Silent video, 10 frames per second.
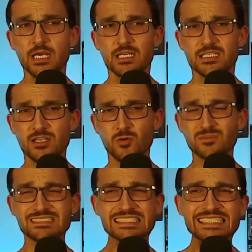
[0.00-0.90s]
So
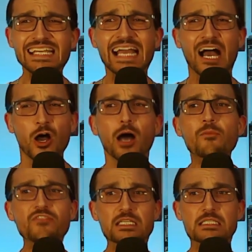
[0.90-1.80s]
yeah,
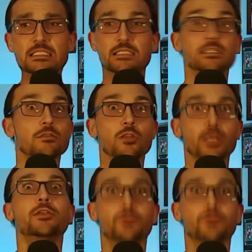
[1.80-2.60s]
obviously they're looking